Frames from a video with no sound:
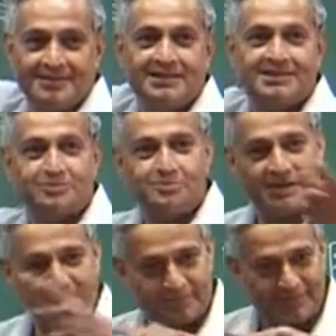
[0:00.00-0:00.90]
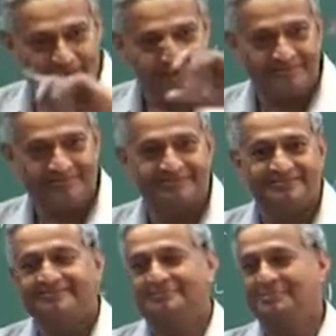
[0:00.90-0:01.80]
the tip path plane
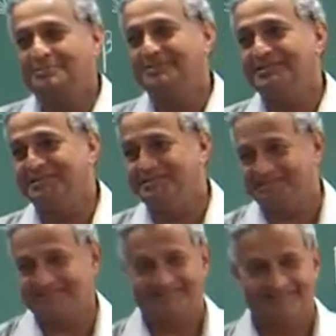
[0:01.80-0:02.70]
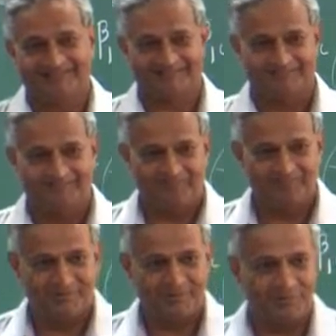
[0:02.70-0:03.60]
tilts.
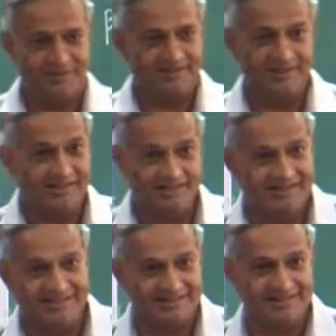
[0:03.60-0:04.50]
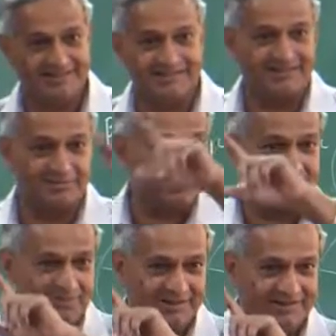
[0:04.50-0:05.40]
Okay. He does not tilt the tip
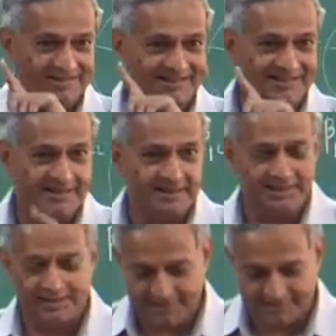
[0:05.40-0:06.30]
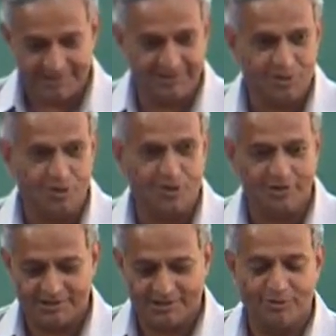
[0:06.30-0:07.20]
path plane, he tilts
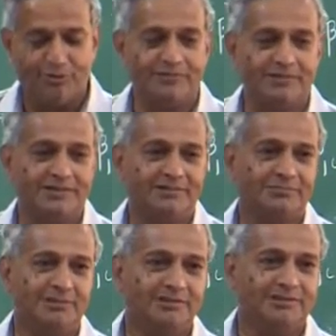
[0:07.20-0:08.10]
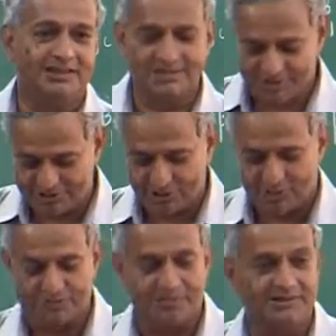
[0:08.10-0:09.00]
only the no feathering plane, that is the
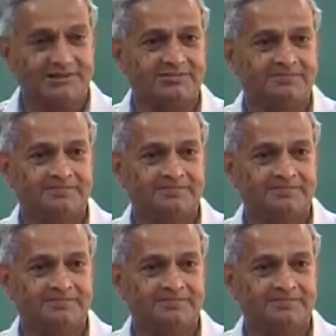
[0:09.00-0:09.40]
swash plate.